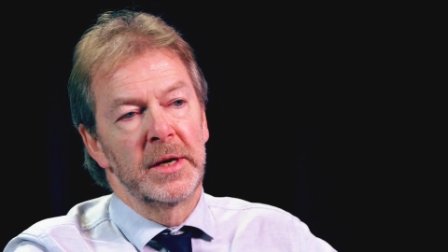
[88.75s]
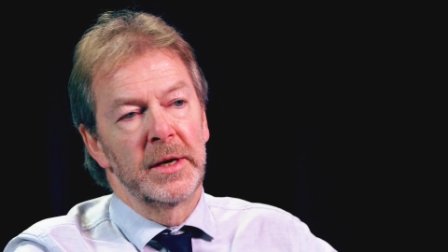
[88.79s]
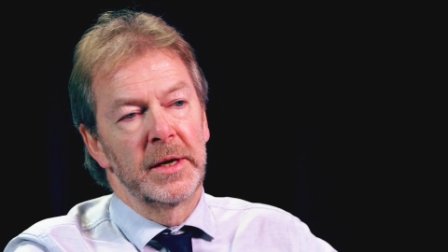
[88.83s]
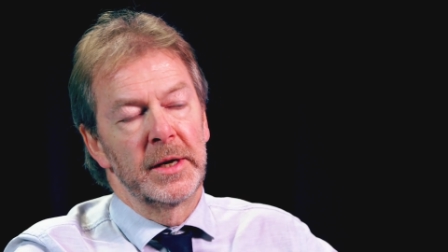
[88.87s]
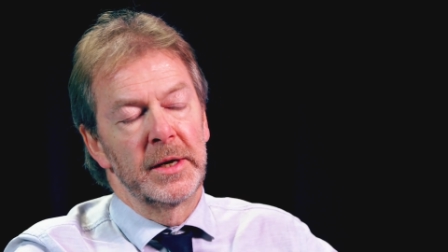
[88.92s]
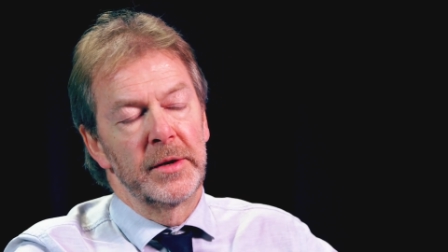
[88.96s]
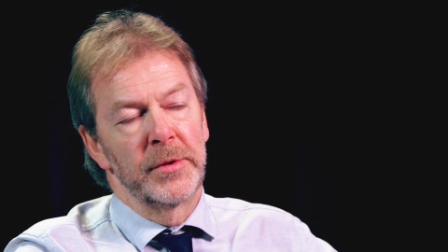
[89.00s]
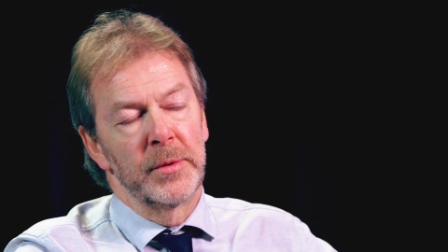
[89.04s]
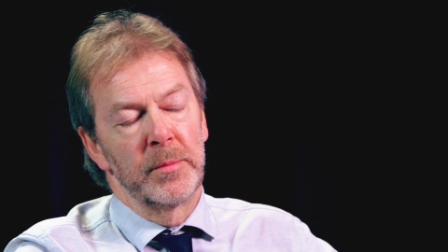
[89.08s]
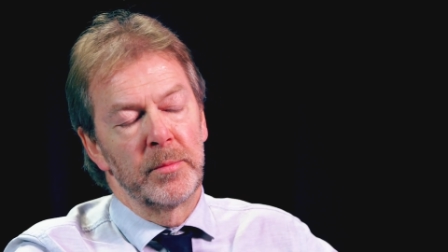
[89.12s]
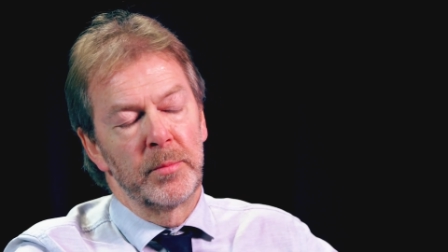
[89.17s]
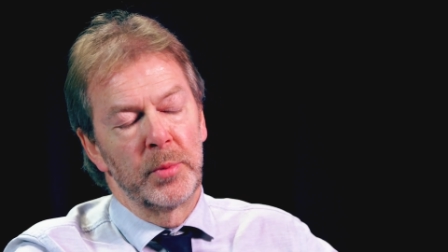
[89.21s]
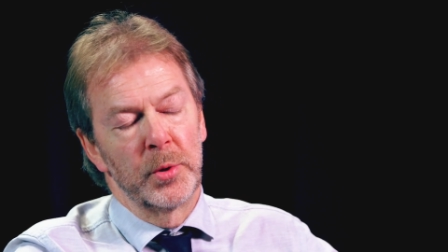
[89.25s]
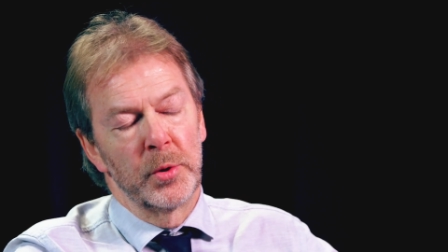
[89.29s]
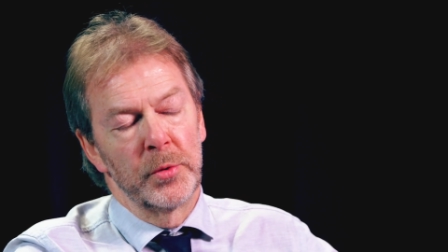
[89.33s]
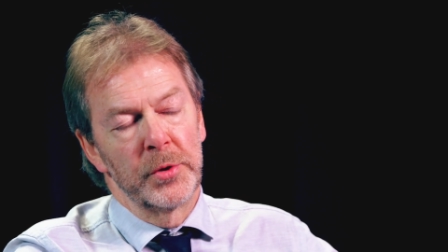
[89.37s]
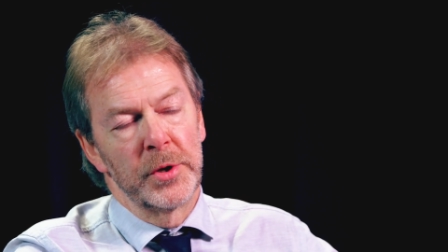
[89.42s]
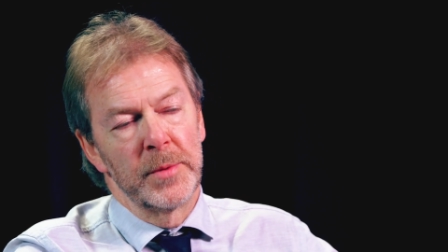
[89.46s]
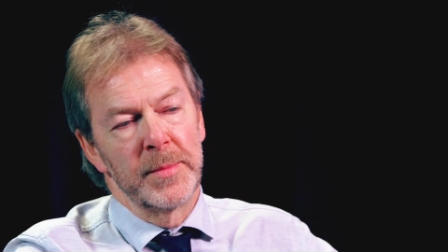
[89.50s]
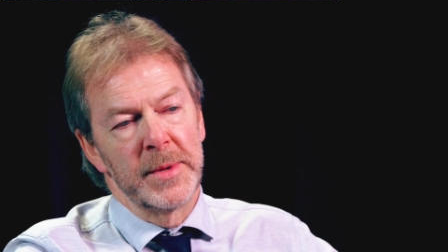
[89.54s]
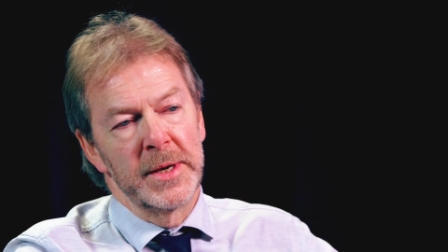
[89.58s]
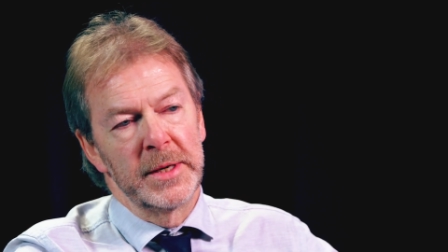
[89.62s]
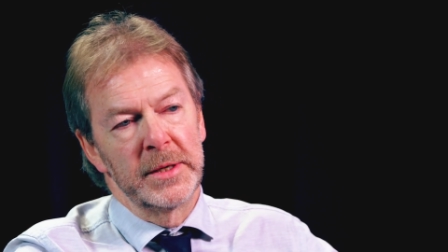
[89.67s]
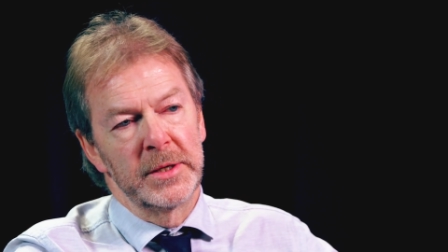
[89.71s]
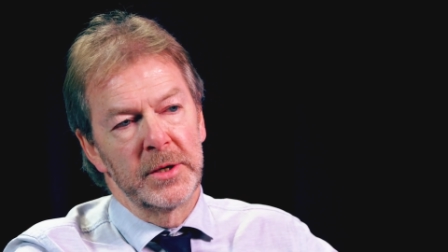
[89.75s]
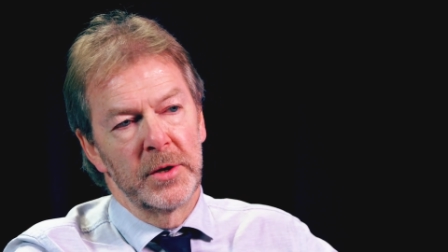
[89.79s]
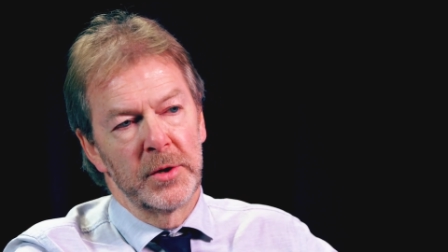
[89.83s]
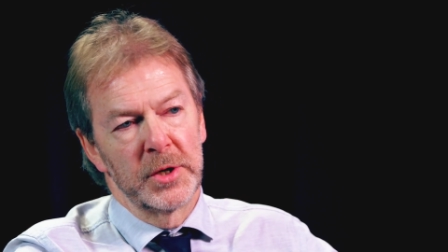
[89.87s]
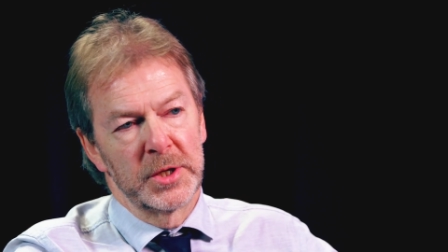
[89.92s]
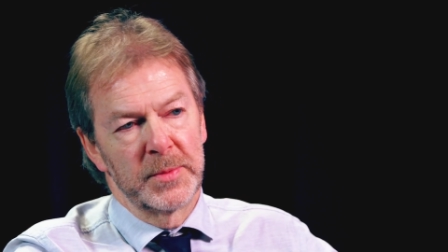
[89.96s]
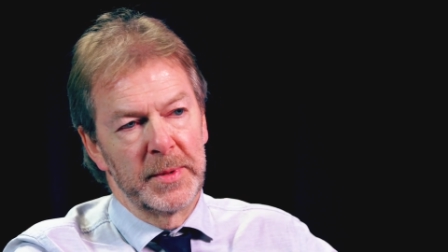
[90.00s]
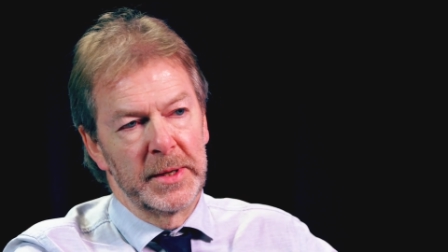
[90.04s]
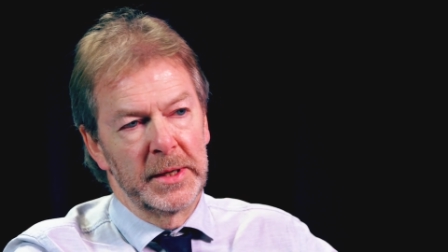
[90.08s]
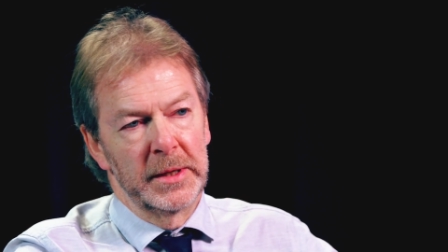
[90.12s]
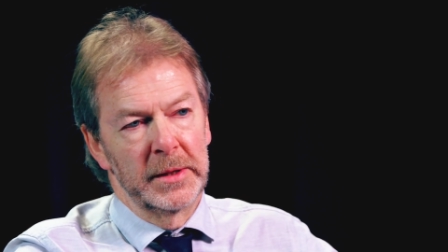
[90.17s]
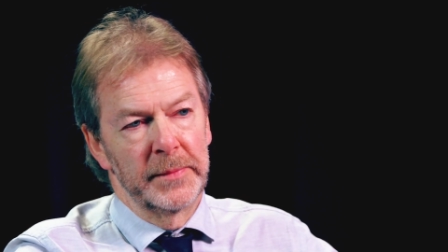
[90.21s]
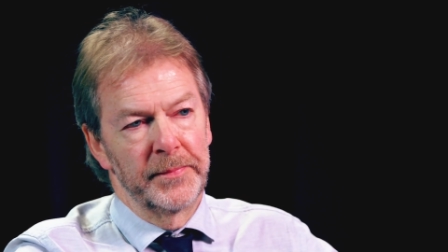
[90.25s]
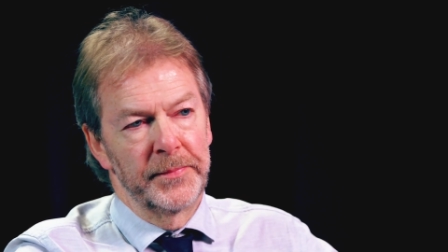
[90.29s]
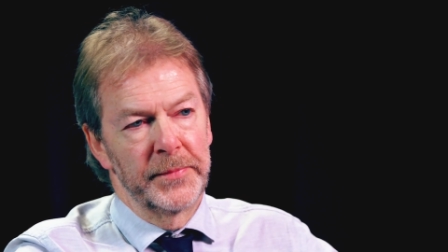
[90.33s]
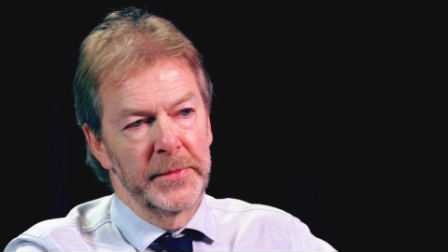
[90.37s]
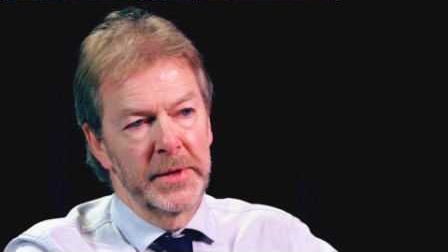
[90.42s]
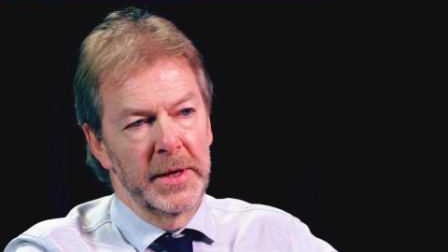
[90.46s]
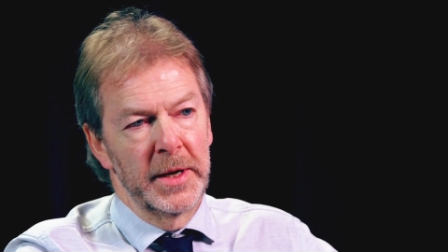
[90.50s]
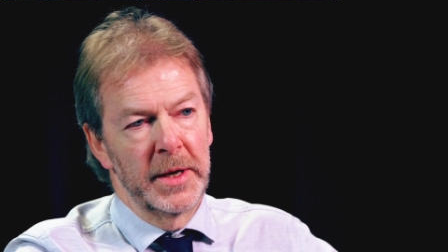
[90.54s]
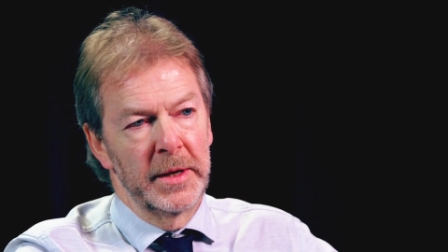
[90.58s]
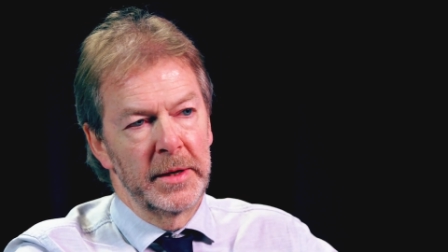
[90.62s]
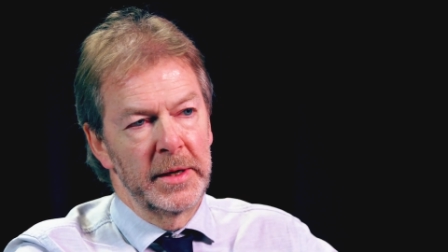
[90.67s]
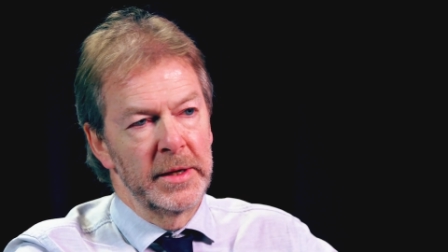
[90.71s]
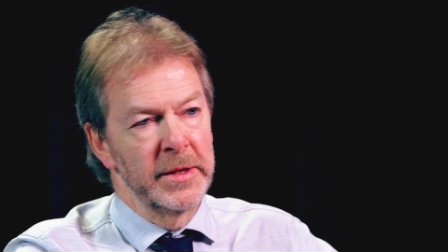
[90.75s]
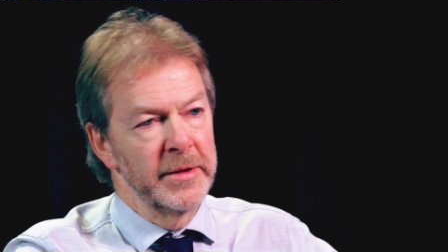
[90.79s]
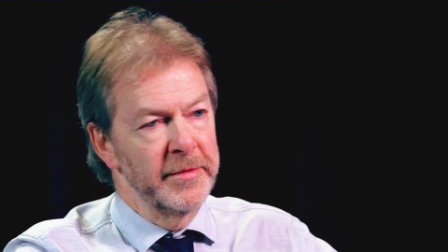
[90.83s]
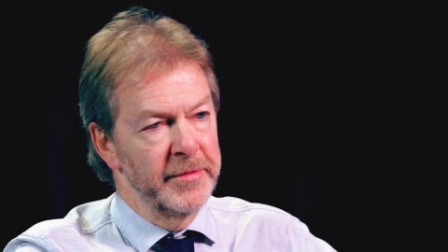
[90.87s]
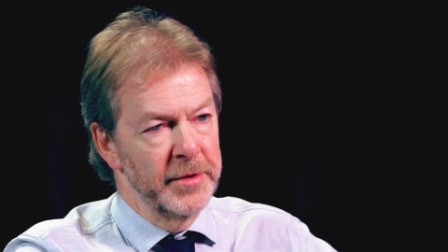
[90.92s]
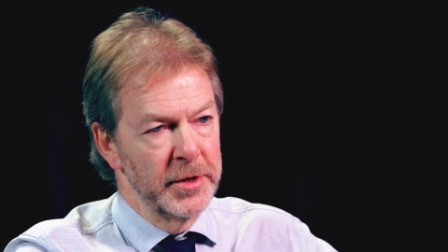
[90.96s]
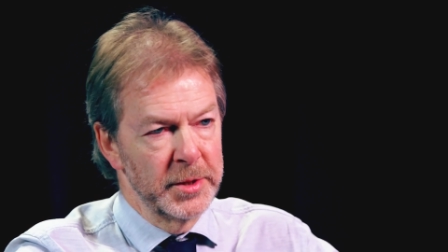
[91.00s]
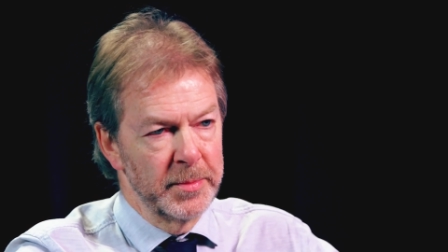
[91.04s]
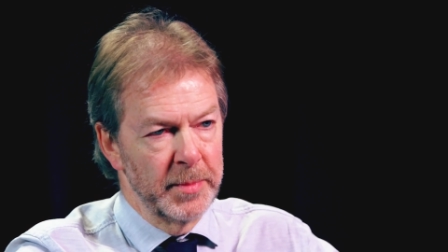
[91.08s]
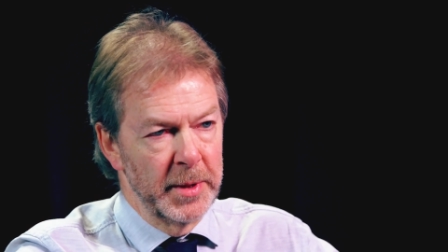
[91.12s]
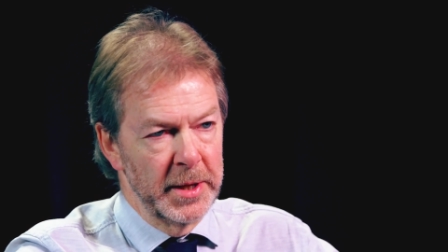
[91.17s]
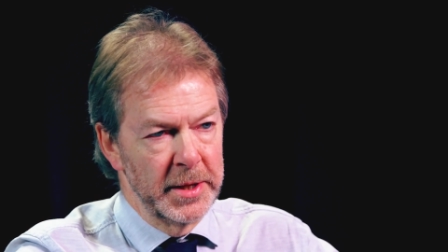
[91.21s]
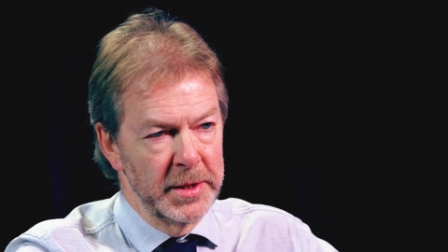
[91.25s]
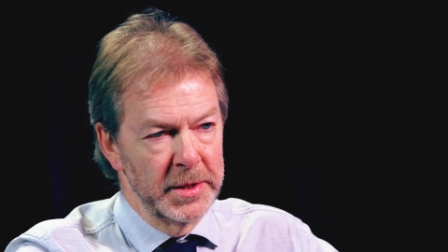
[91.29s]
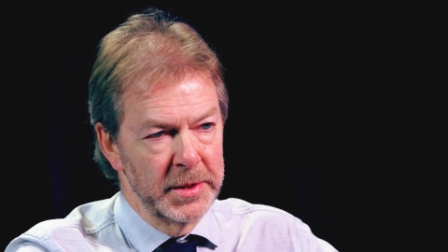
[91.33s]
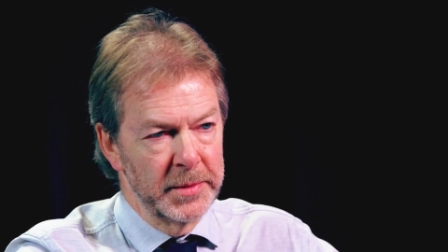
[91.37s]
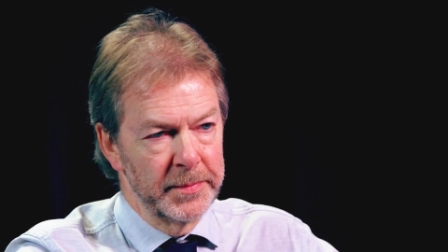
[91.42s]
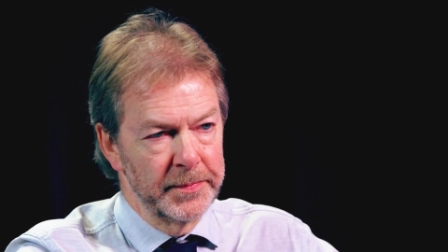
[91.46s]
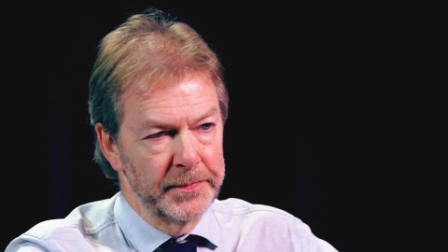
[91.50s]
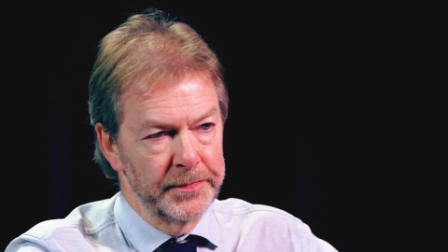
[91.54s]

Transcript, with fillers: uh, that brought them into hospital uh, in the first place.